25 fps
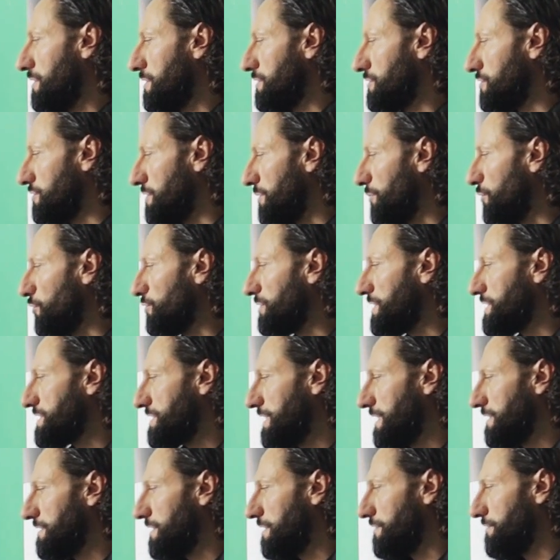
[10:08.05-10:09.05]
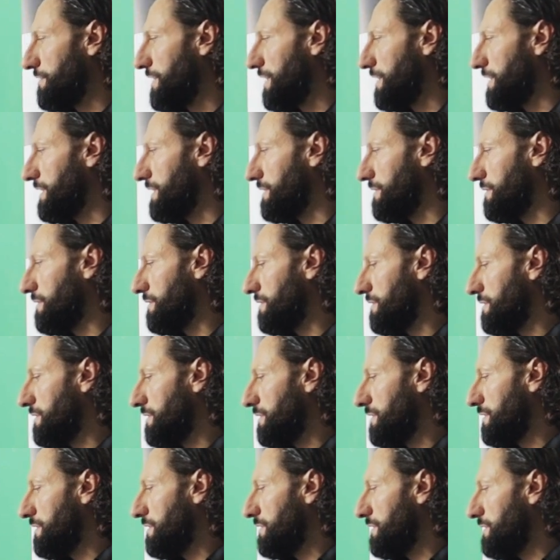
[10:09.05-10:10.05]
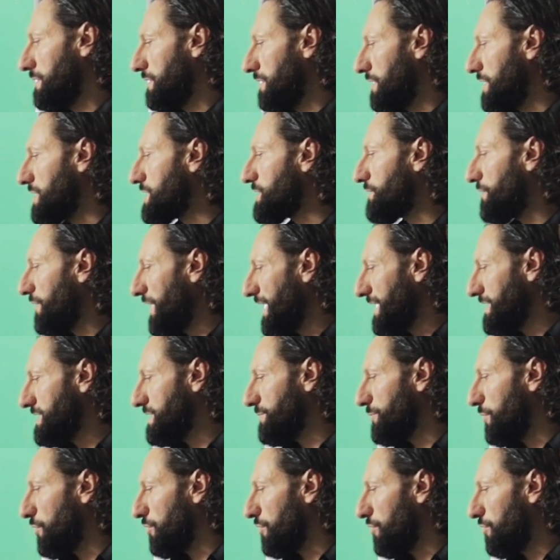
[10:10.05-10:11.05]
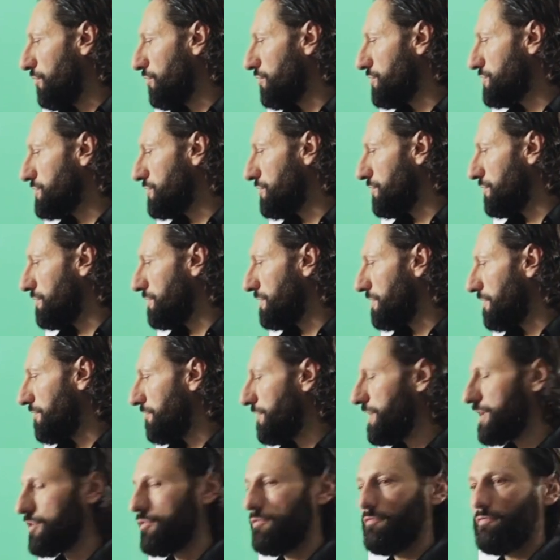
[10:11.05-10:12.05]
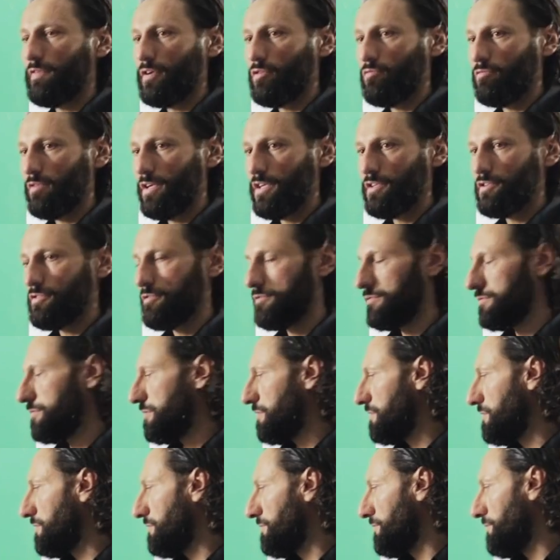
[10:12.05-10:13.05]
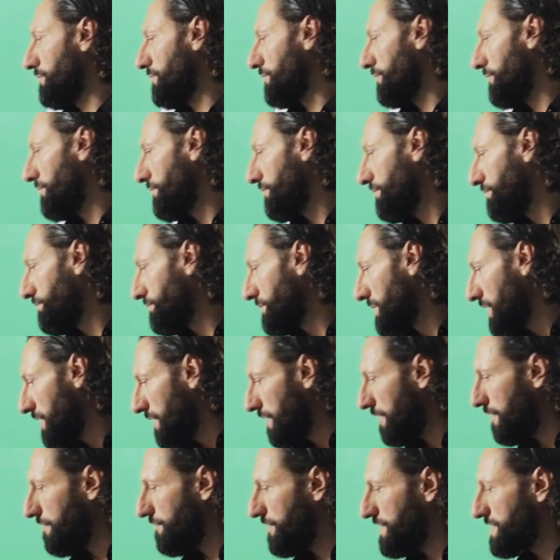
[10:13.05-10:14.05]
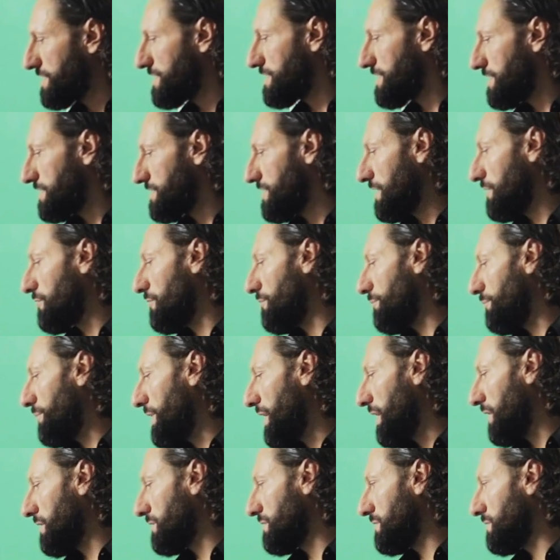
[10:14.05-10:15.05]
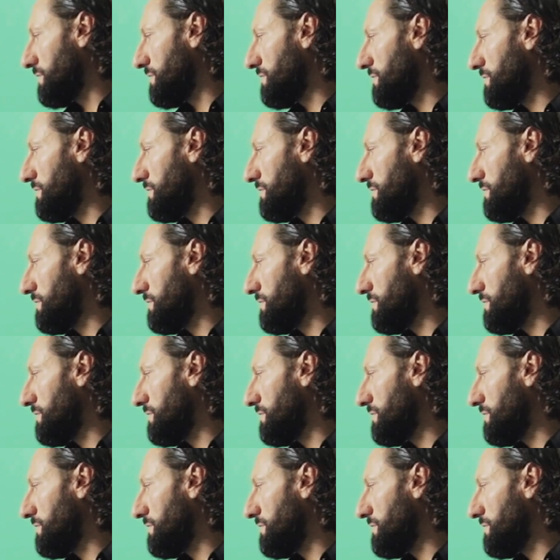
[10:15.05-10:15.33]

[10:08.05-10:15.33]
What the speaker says: So the multi-center really is flexible also on reconfiguration. And this is the second part.